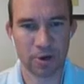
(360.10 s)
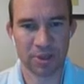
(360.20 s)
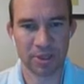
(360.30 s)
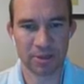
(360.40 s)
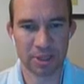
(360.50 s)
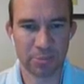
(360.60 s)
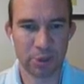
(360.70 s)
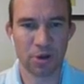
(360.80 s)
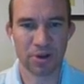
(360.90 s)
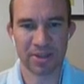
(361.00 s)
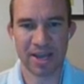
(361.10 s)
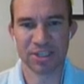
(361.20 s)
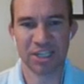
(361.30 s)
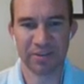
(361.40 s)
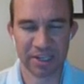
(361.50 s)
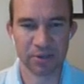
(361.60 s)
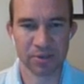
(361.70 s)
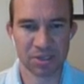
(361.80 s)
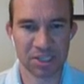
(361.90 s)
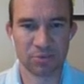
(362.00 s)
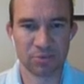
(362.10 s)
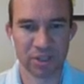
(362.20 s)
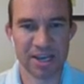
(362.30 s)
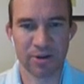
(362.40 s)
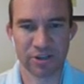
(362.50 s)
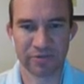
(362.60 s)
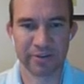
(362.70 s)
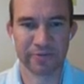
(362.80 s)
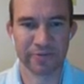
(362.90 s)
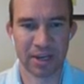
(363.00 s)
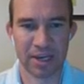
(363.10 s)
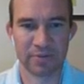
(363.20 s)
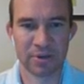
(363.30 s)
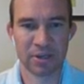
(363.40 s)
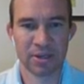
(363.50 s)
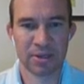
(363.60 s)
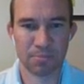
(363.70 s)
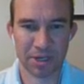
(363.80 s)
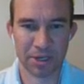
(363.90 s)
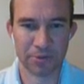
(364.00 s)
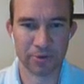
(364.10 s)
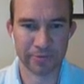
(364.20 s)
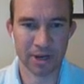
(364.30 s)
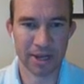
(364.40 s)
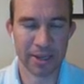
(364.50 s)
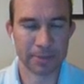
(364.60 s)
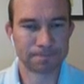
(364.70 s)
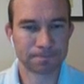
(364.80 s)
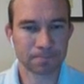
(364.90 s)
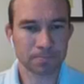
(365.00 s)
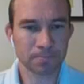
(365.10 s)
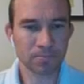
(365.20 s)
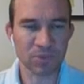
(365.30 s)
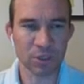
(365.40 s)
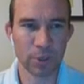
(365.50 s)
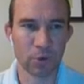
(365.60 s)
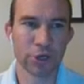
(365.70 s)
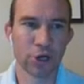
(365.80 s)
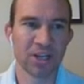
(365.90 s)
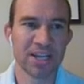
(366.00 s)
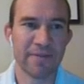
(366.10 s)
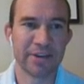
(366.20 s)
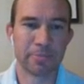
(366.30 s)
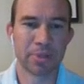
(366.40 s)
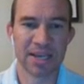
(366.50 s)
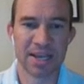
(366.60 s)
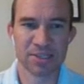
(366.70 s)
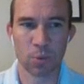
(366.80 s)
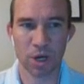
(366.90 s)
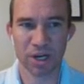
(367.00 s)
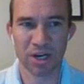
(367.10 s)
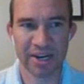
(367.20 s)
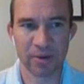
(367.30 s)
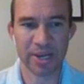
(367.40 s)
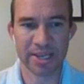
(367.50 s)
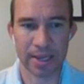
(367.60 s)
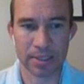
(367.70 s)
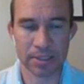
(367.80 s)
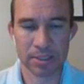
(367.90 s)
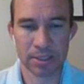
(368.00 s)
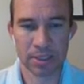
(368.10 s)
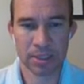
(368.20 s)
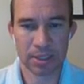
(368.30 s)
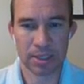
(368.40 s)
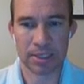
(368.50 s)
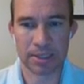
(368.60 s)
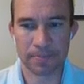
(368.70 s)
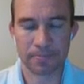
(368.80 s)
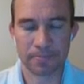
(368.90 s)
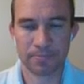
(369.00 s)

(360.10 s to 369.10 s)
part, the bulk of the activity you'll see between the hours of 8 and 5, Monday through Friday. We don't currently have any plans on working on any weekends, but